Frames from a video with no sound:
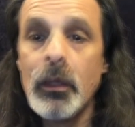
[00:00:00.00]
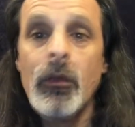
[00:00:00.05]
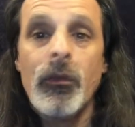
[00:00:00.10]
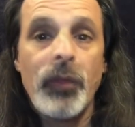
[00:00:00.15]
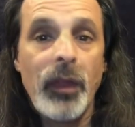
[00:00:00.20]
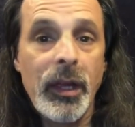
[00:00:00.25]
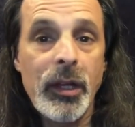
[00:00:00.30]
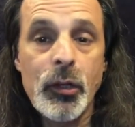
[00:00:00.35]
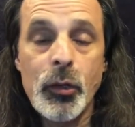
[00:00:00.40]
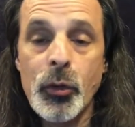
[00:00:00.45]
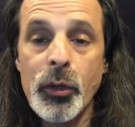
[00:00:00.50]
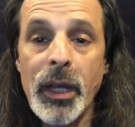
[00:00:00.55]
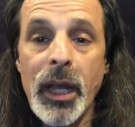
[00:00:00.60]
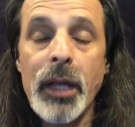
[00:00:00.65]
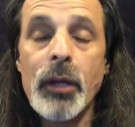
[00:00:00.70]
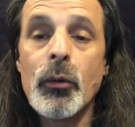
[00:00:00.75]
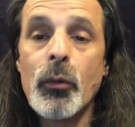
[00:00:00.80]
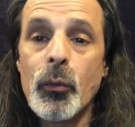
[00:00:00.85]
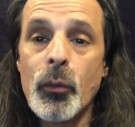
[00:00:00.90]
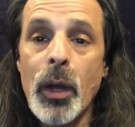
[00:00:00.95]
They
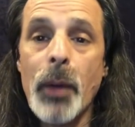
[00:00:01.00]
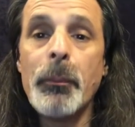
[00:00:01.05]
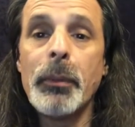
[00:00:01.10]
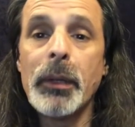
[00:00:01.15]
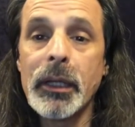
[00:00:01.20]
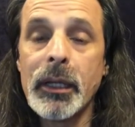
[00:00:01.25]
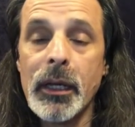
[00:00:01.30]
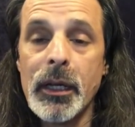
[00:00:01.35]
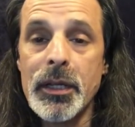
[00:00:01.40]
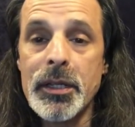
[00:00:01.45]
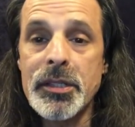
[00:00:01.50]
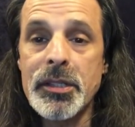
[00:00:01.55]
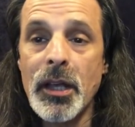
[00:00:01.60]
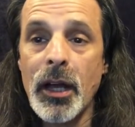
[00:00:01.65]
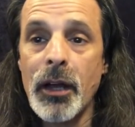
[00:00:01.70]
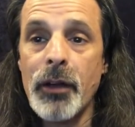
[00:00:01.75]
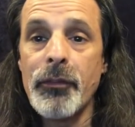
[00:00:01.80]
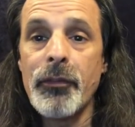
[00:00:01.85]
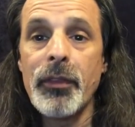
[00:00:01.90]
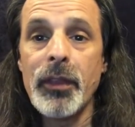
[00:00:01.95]
create replicas
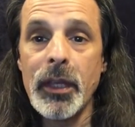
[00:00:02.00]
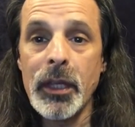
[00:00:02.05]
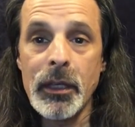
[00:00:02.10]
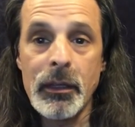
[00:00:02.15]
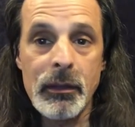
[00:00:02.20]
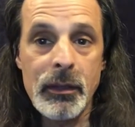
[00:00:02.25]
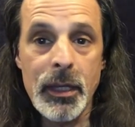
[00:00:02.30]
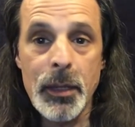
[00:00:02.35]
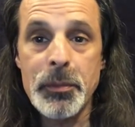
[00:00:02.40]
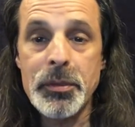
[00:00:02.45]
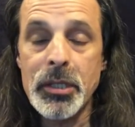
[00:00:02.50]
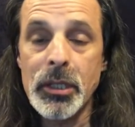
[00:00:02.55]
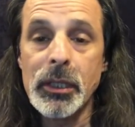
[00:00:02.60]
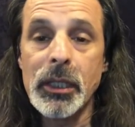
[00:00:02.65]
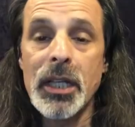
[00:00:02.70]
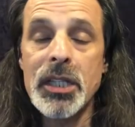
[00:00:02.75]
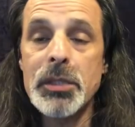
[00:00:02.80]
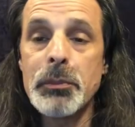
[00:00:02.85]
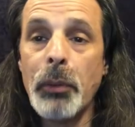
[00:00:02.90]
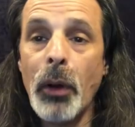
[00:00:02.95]
of the Gibson
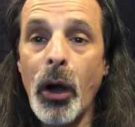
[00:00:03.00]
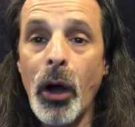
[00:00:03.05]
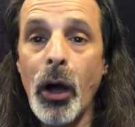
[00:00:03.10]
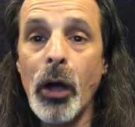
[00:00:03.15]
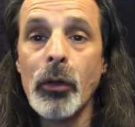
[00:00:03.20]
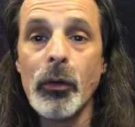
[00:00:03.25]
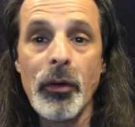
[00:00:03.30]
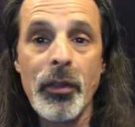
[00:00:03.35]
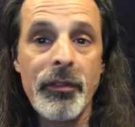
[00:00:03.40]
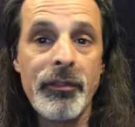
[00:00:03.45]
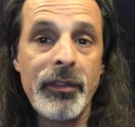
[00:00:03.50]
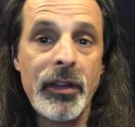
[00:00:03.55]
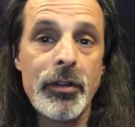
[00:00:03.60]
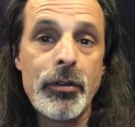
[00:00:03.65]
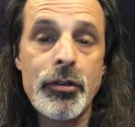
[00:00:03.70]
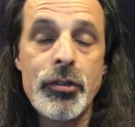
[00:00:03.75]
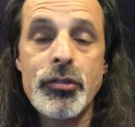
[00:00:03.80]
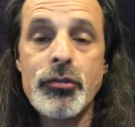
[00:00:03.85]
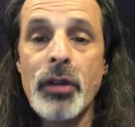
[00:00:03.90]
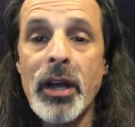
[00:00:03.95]
Les Paul or the
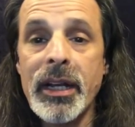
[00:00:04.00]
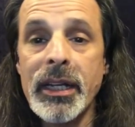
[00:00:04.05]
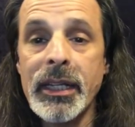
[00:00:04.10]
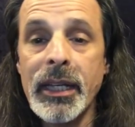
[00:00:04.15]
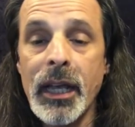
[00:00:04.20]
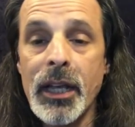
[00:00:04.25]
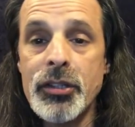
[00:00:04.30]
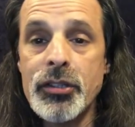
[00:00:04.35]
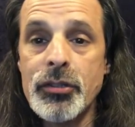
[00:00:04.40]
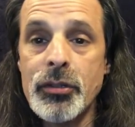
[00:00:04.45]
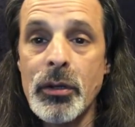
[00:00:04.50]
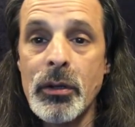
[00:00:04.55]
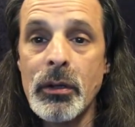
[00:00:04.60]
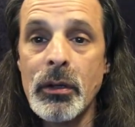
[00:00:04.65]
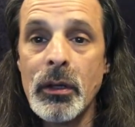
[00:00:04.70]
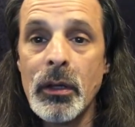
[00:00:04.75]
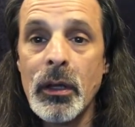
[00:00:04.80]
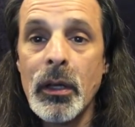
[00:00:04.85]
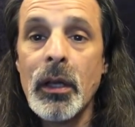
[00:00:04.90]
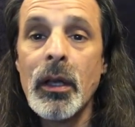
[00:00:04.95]
Fender Stratocaster.
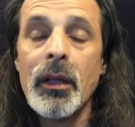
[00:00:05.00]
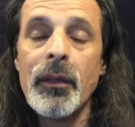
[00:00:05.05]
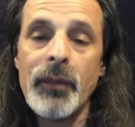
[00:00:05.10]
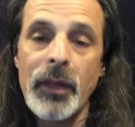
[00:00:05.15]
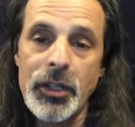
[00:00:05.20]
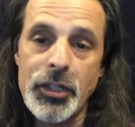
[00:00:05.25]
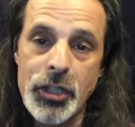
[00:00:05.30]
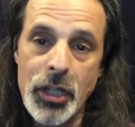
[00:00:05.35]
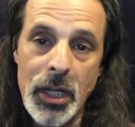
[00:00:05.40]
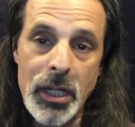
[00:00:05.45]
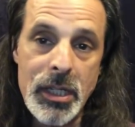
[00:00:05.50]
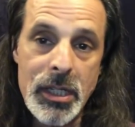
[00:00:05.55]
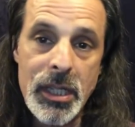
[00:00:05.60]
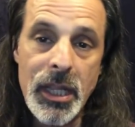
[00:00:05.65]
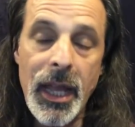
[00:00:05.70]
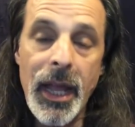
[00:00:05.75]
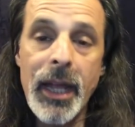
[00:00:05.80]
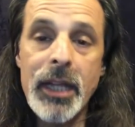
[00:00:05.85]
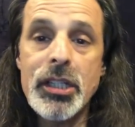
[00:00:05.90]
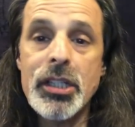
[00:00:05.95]
They change
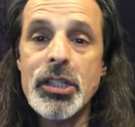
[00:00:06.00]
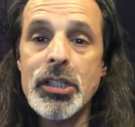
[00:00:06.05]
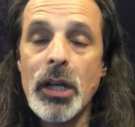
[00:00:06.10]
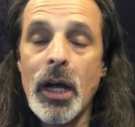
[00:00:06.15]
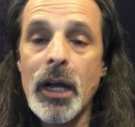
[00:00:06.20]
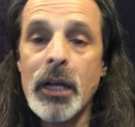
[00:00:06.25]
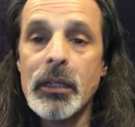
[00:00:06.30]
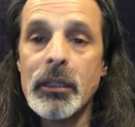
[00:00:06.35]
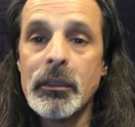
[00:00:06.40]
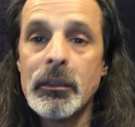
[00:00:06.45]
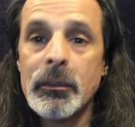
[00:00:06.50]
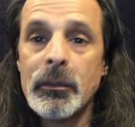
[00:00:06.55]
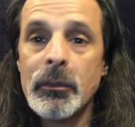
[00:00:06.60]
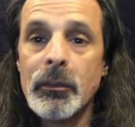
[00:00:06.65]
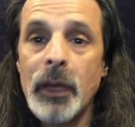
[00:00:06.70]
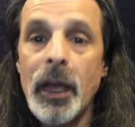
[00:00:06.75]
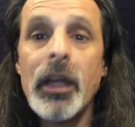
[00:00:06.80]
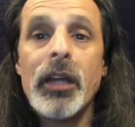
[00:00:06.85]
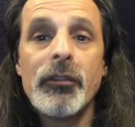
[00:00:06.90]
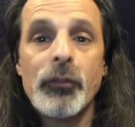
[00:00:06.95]
the headstock.
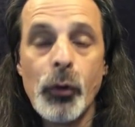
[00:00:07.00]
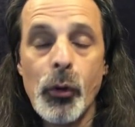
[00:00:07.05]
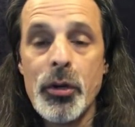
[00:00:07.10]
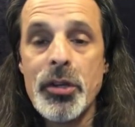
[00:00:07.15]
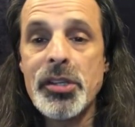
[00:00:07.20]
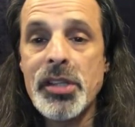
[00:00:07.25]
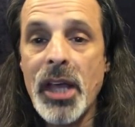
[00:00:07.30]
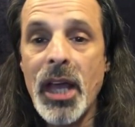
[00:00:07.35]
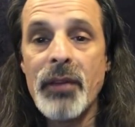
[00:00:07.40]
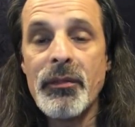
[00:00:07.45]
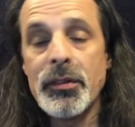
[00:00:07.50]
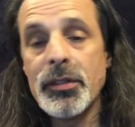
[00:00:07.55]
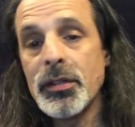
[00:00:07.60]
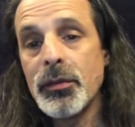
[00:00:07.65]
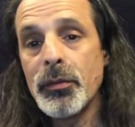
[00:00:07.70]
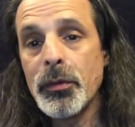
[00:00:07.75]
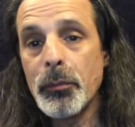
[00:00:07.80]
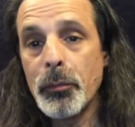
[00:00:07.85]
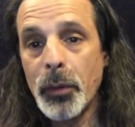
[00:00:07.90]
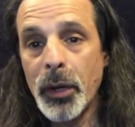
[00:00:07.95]
And of course, they have a
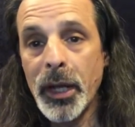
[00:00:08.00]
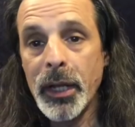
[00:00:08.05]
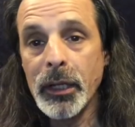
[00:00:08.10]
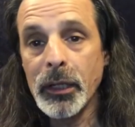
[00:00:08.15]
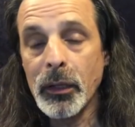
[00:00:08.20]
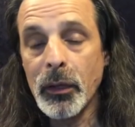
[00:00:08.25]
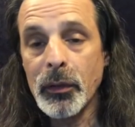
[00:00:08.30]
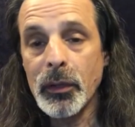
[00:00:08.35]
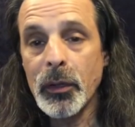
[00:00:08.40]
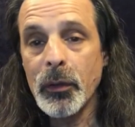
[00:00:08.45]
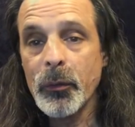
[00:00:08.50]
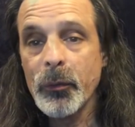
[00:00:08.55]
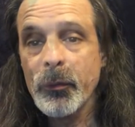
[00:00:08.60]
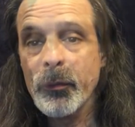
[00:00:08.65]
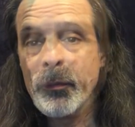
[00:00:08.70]
different brand logo.